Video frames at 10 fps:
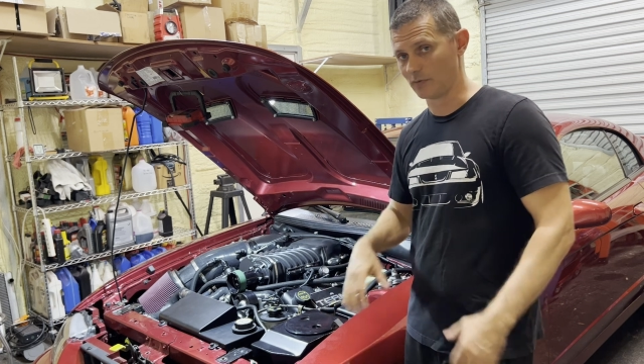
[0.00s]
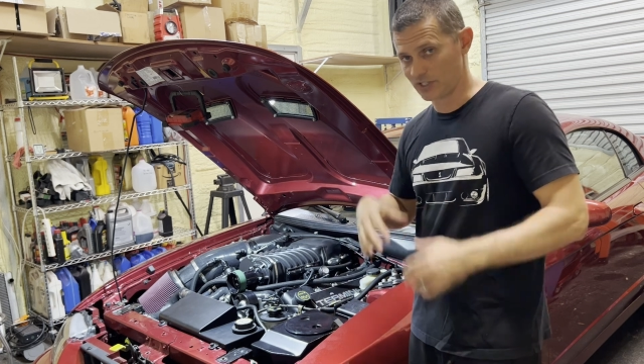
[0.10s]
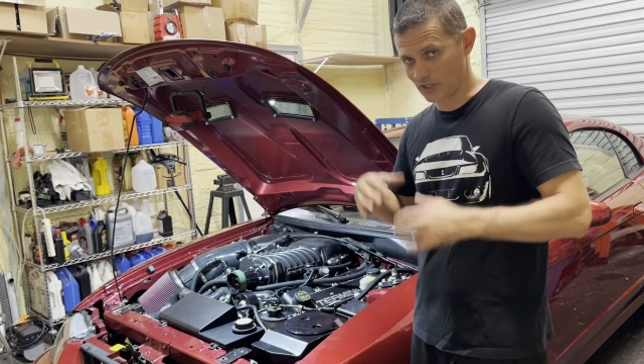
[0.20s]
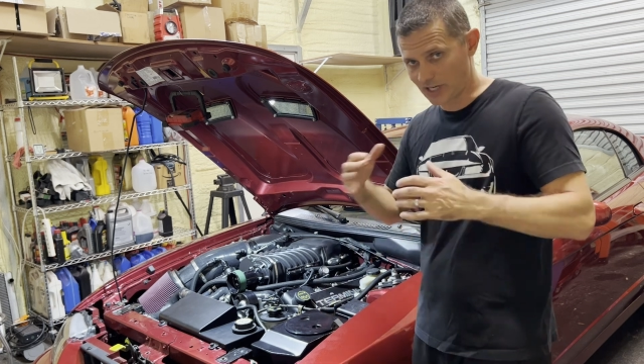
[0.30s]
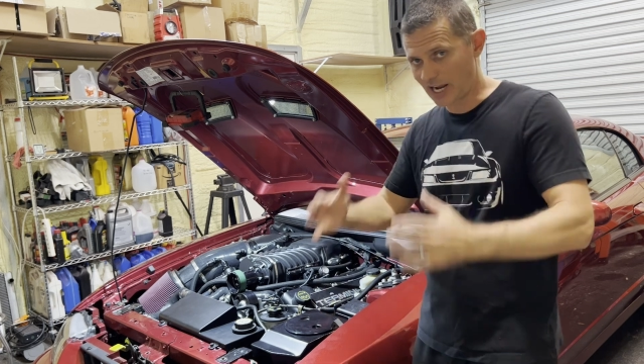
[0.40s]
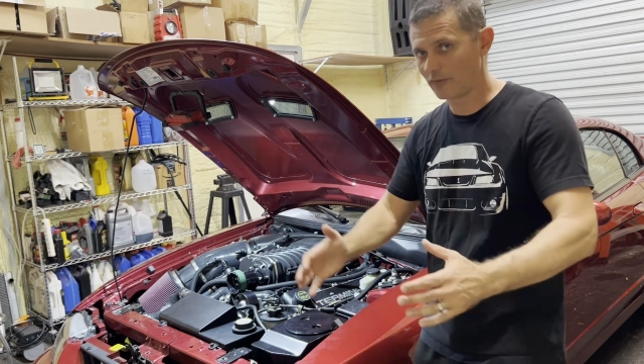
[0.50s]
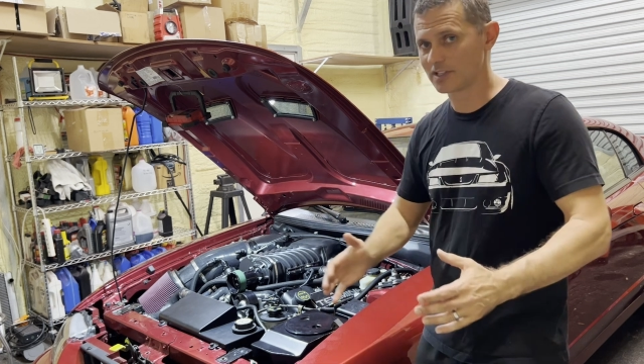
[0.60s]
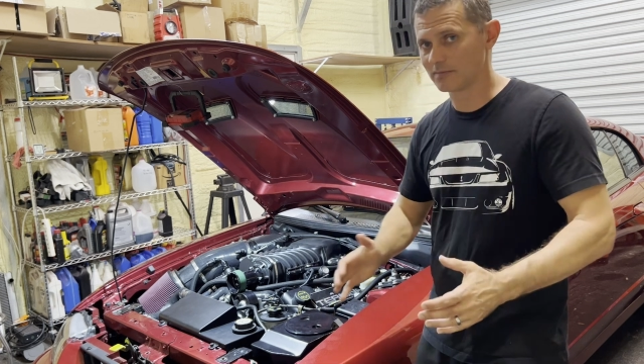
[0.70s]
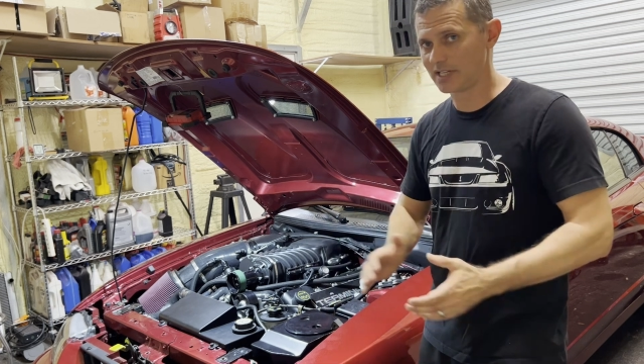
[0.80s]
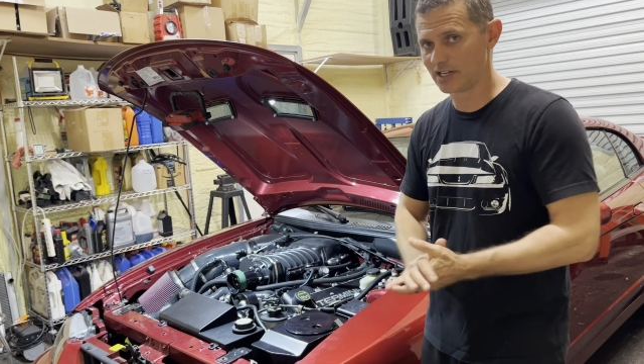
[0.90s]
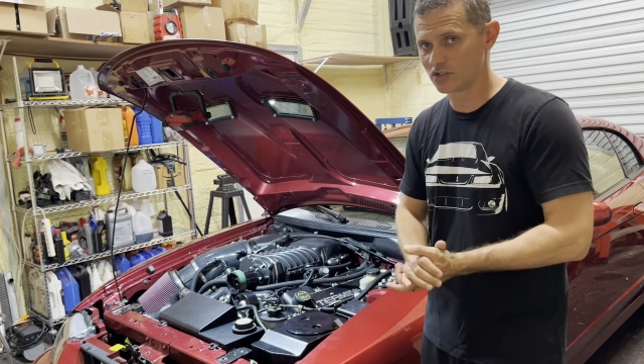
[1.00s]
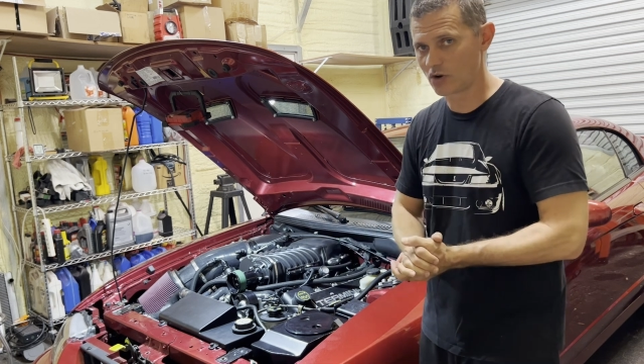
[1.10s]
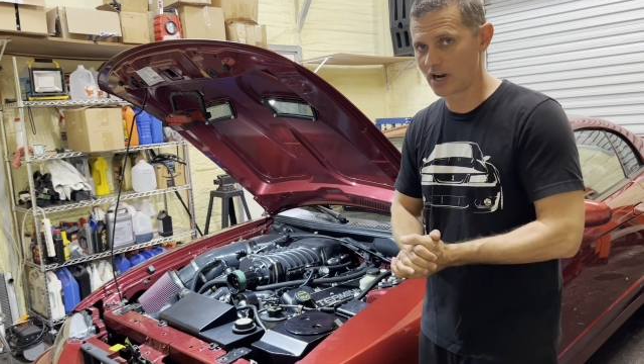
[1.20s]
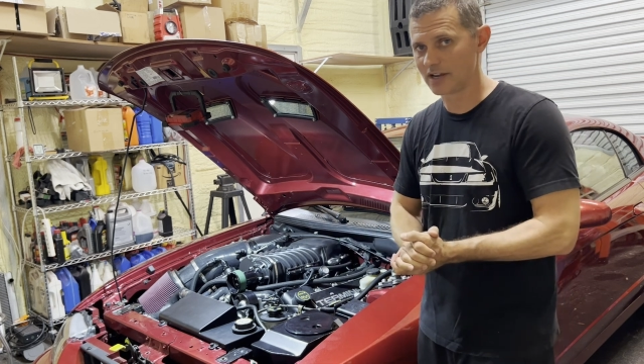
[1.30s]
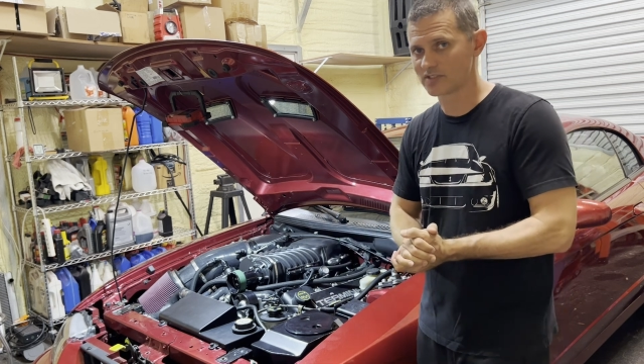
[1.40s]
We took it out for some test
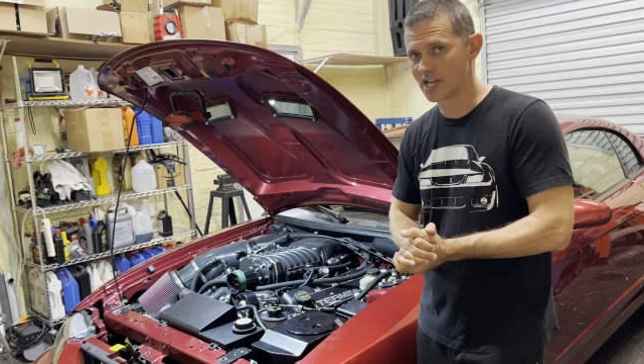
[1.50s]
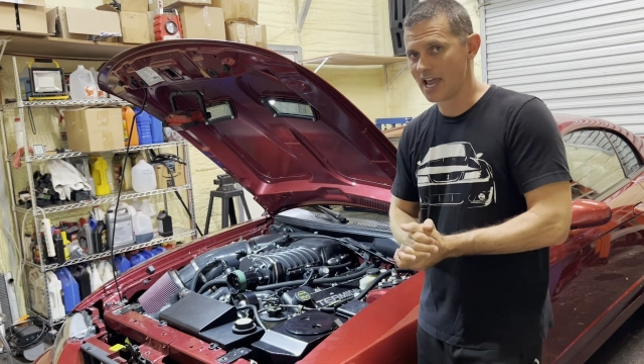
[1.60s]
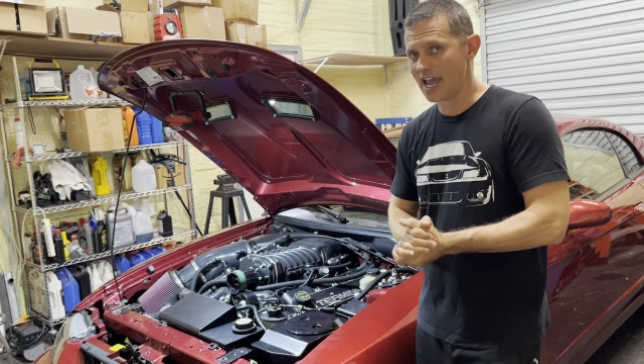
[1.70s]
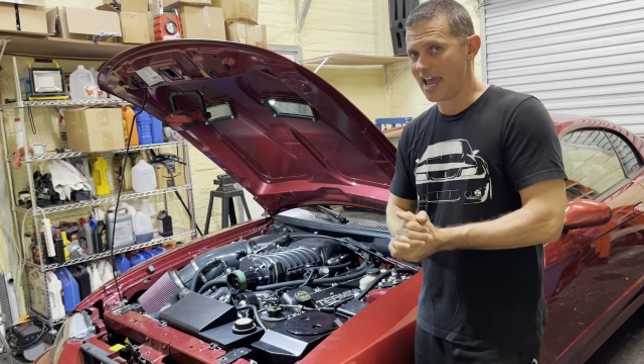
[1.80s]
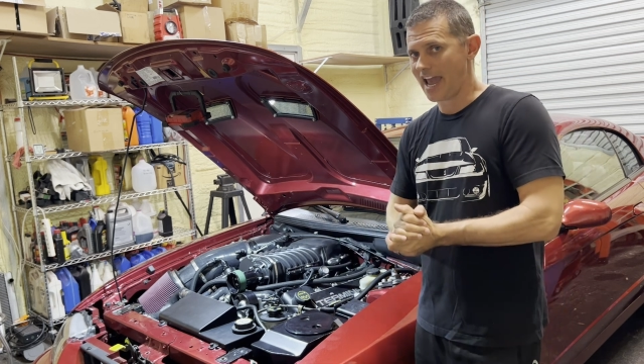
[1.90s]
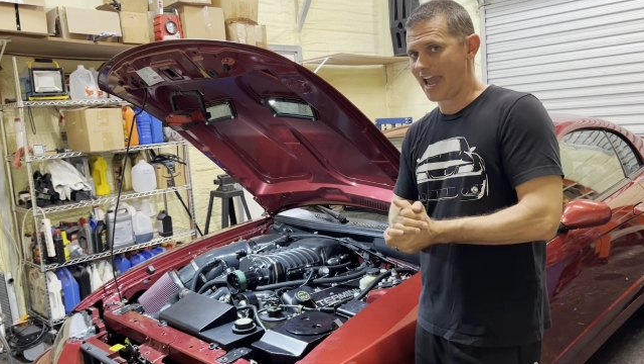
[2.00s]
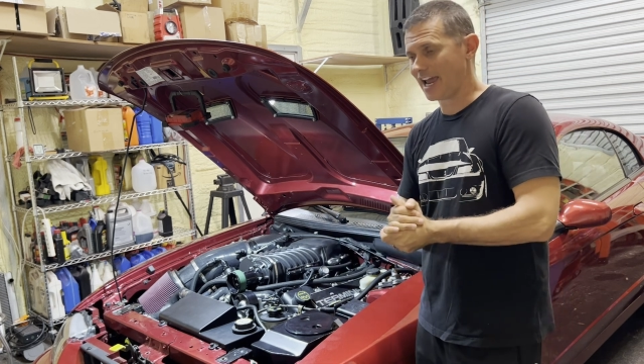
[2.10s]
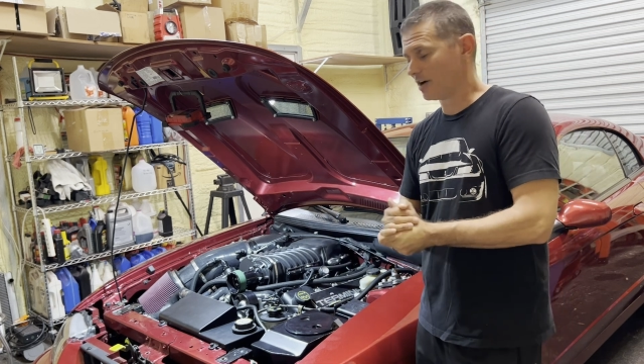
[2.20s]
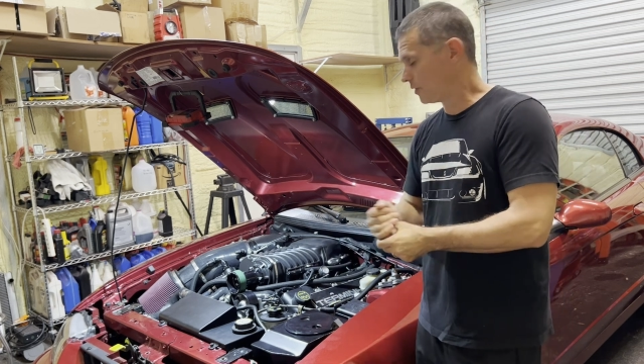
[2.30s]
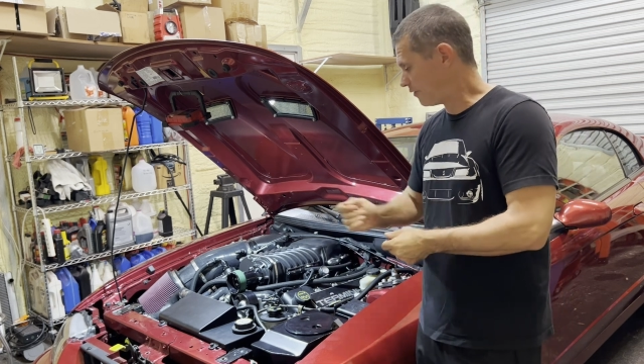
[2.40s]
drives, and